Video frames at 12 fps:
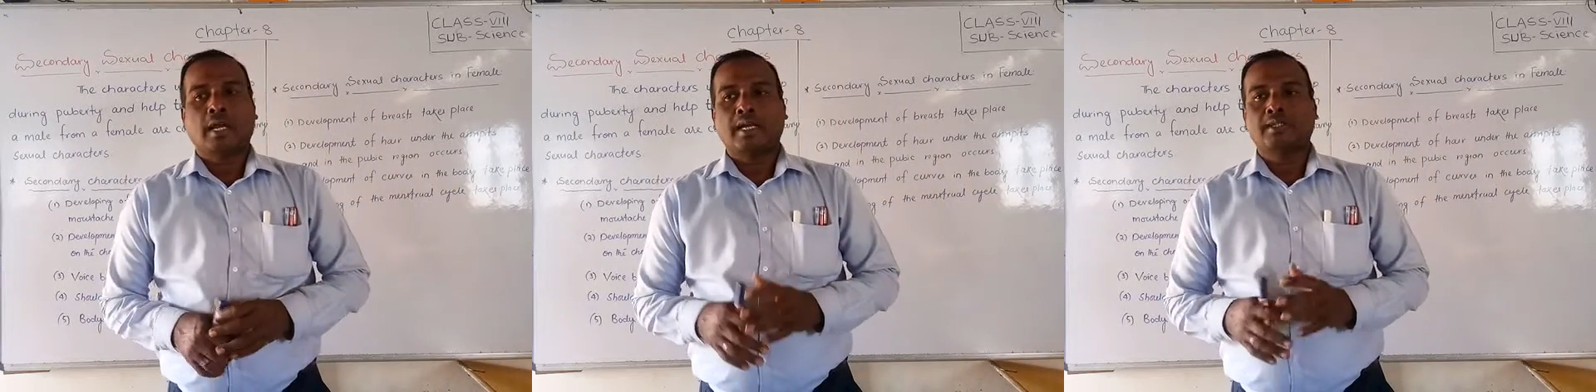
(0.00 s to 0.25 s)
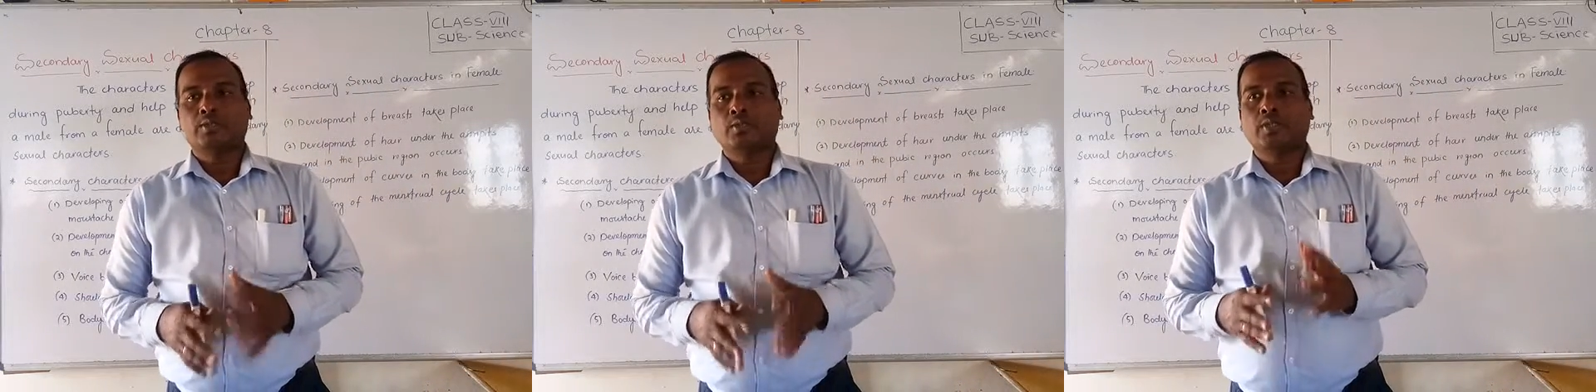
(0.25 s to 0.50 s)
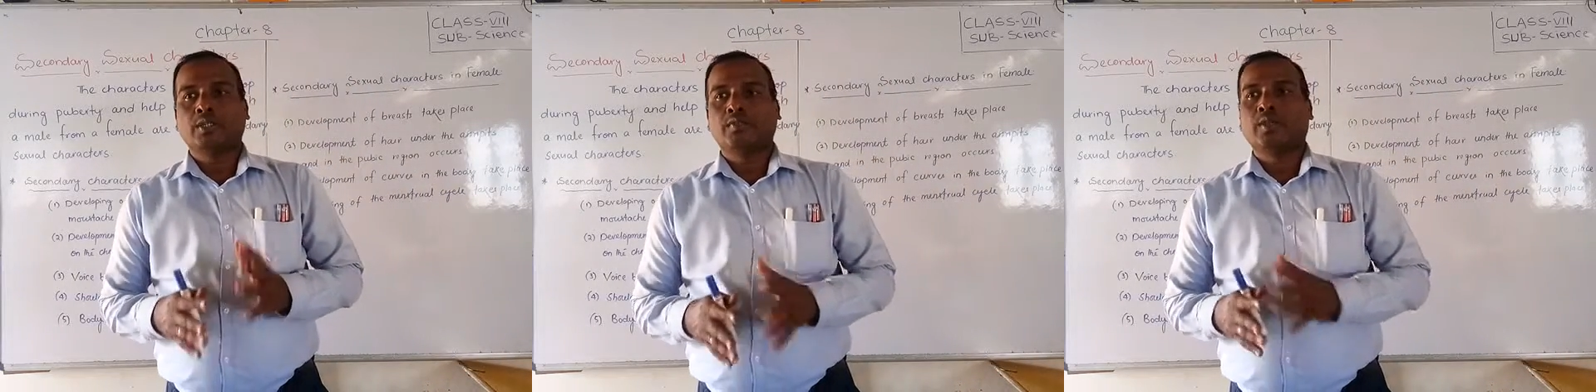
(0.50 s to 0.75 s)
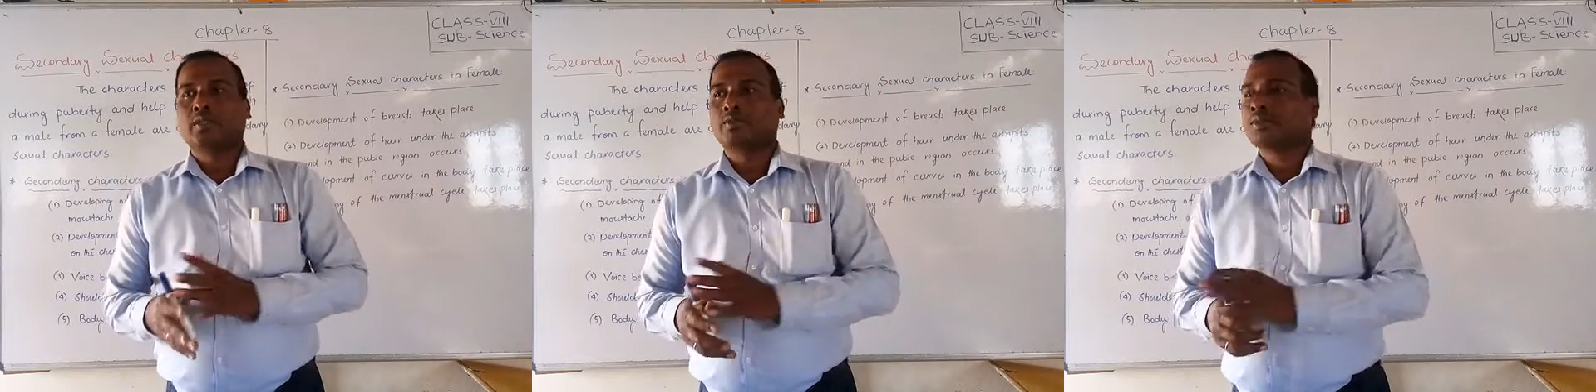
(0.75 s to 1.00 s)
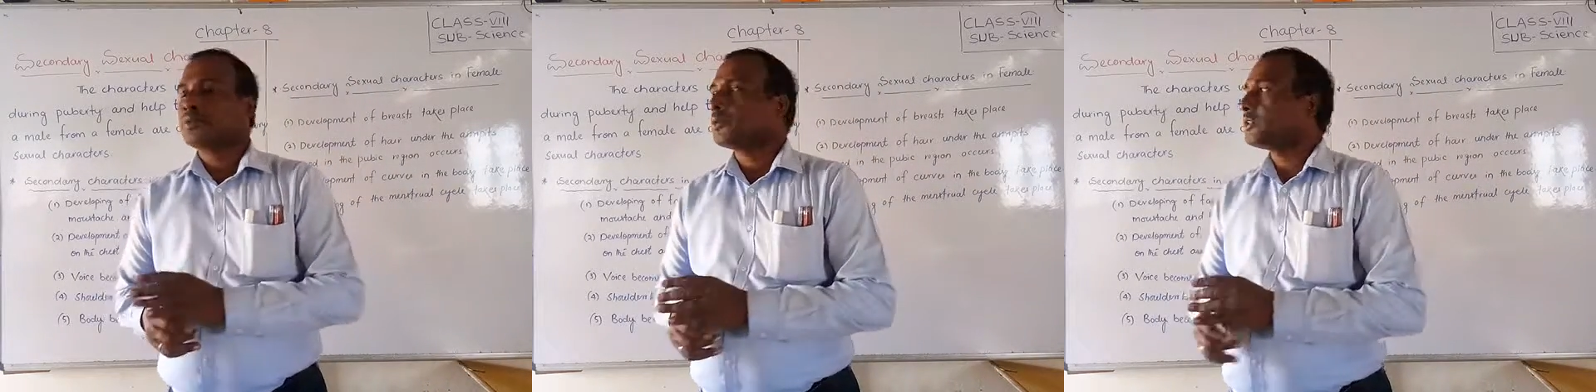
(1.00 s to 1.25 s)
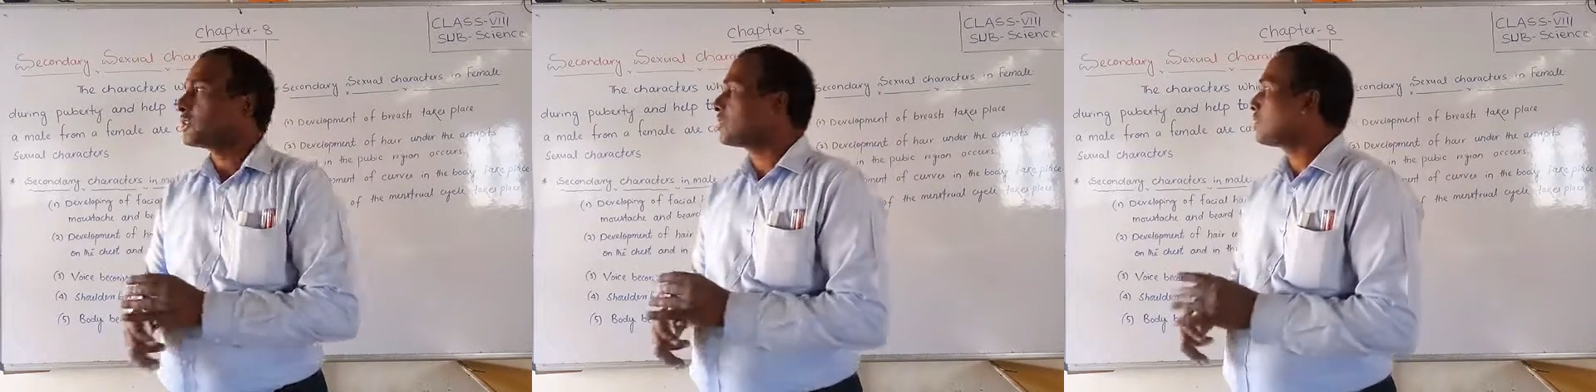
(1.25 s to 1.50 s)
And today we are going to
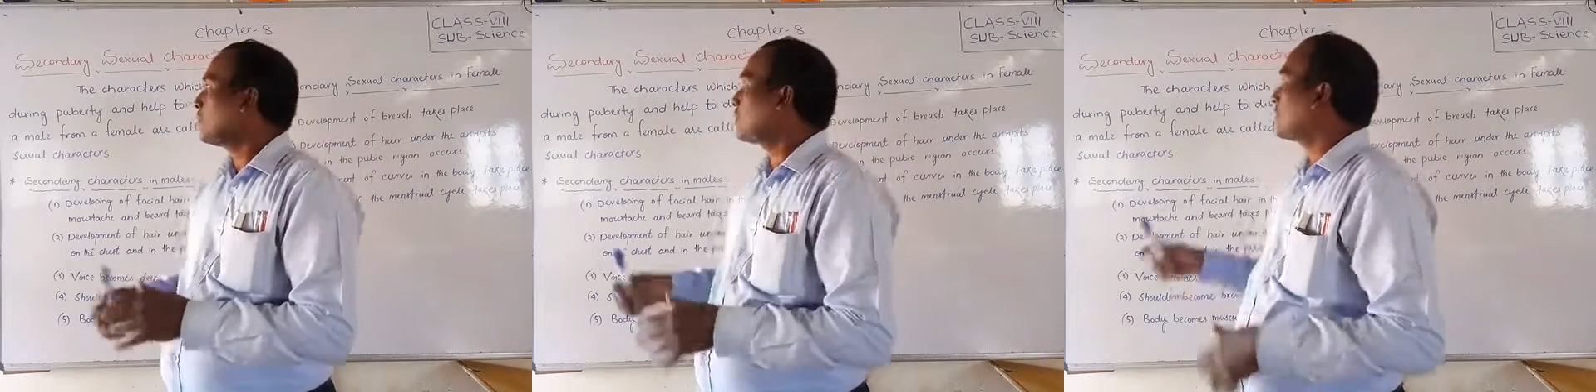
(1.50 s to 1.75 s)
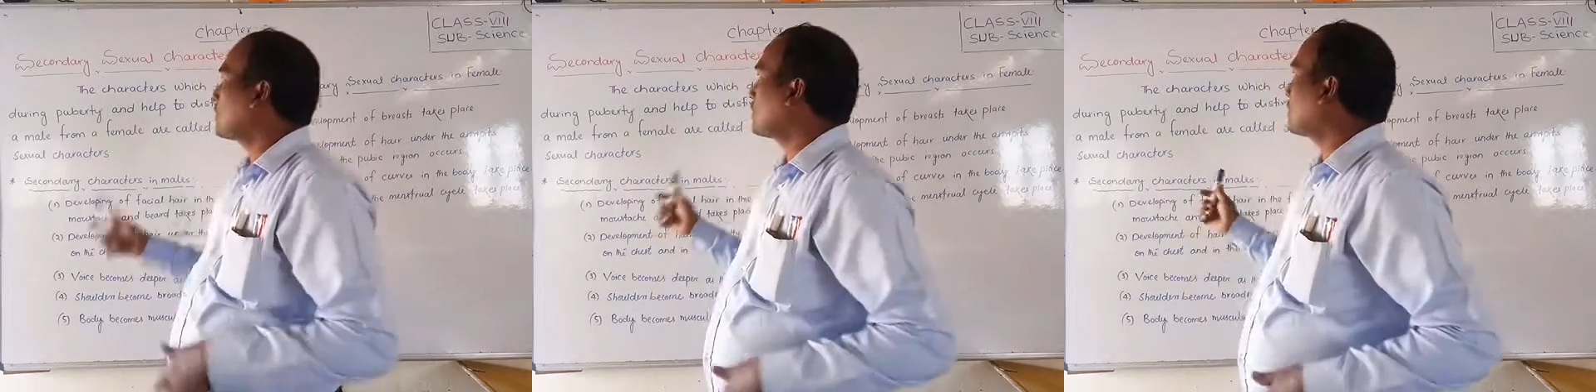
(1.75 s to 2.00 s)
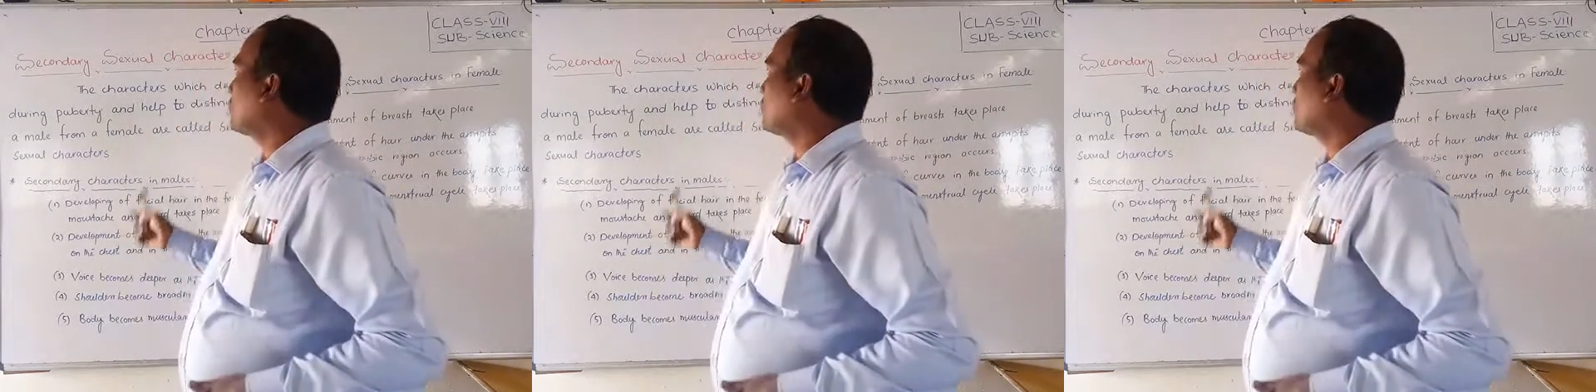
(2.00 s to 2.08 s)
discuss about that